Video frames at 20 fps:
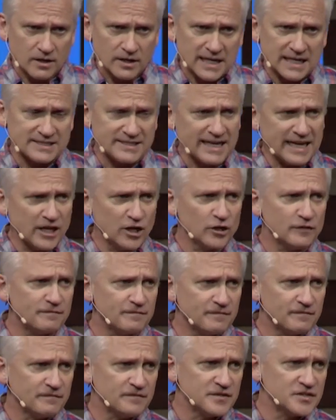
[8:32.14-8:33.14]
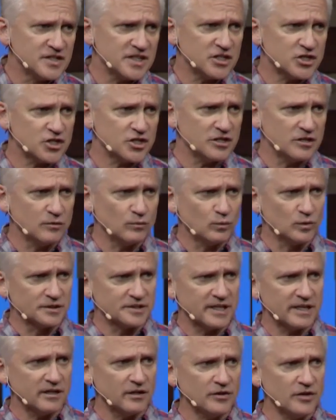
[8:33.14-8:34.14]
As any good physician will
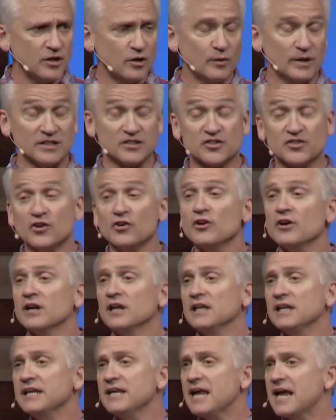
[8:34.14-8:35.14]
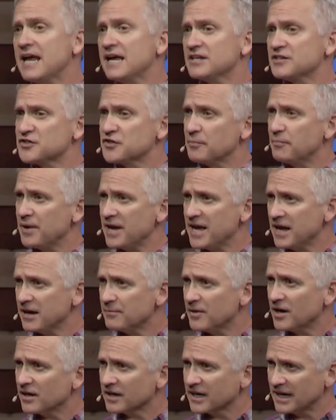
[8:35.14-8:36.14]
tell you, and certainly as the
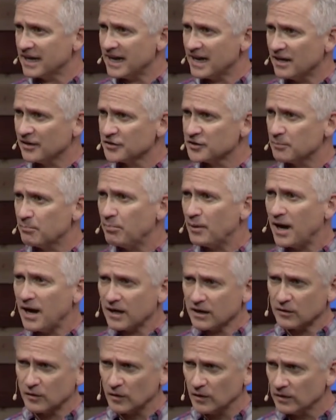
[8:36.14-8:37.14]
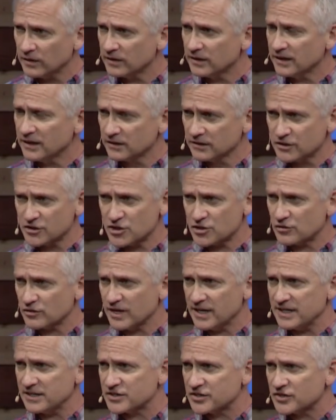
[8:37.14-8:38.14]
Panama Canal debacle
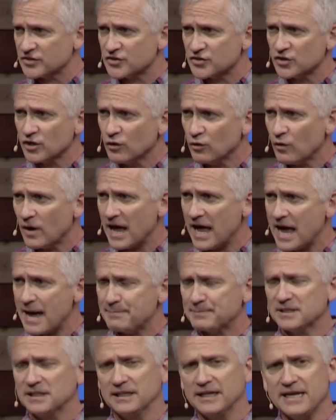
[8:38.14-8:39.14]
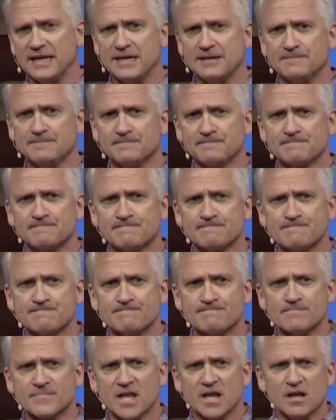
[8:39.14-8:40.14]
illustrates so aptly,
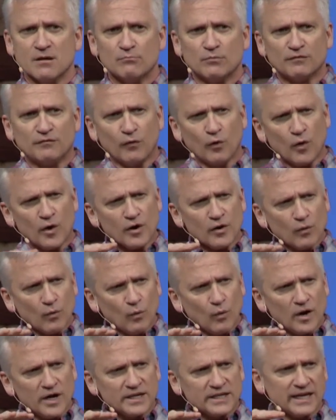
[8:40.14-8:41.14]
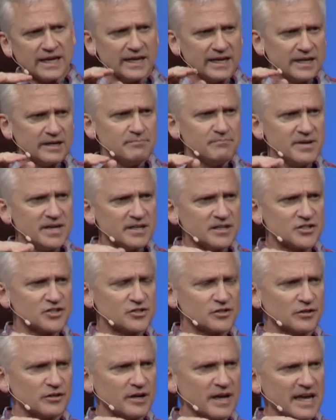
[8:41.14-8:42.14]
before one can
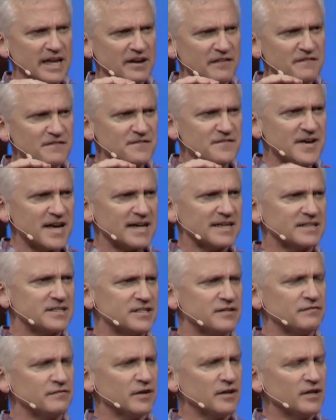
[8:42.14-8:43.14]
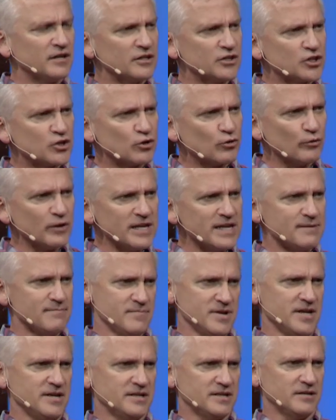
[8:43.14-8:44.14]
administer an effective
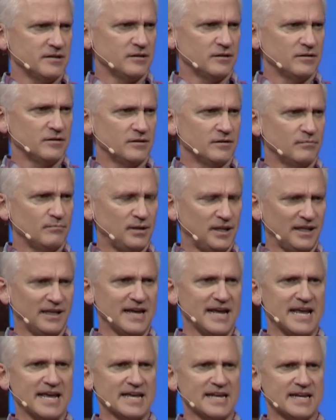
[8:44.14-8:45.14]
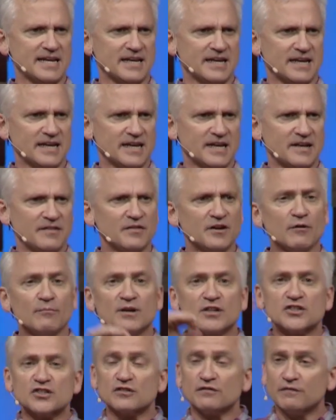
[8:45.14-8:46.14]
treatment plan, there
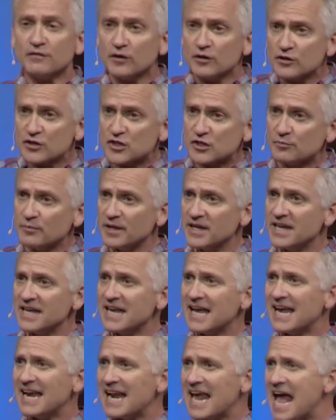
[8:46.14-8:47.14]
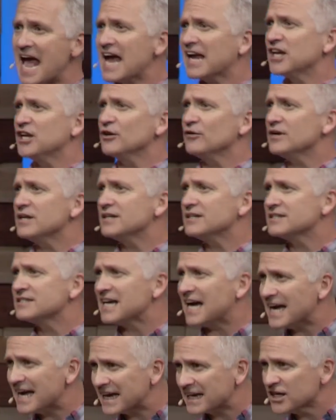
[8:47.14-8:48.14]
must first be an accurate
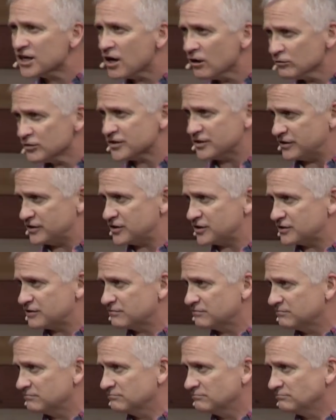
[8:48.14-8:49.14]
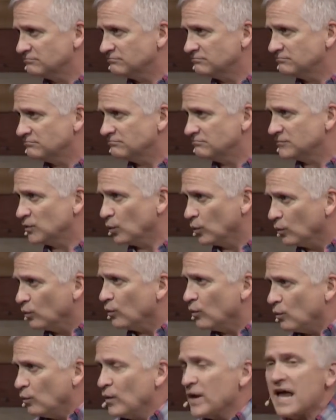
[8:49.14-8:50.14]
diagnosis.
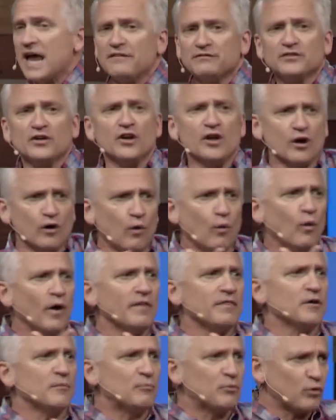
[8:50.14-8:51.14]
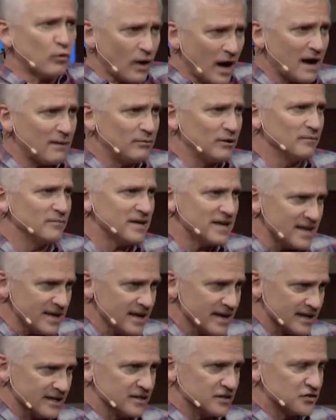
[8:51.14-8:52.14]
We have to know what the problem
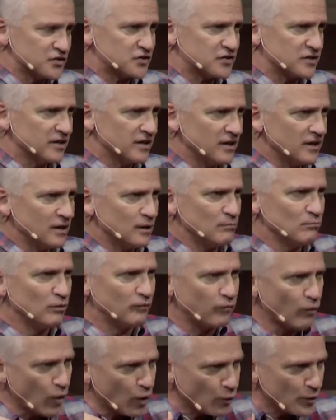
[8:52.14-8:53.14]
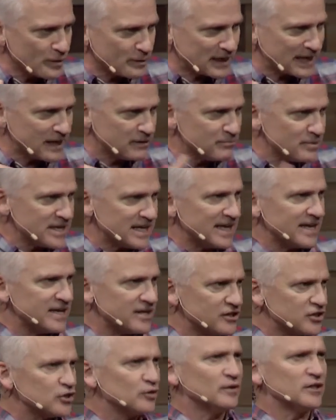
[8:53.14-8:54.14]
is before we can
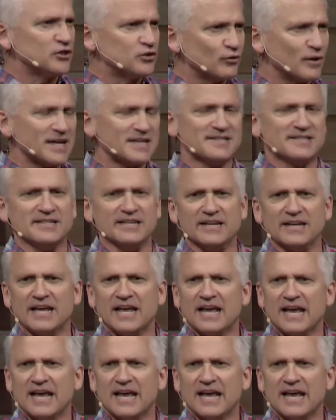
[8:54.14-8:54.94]
begin to address it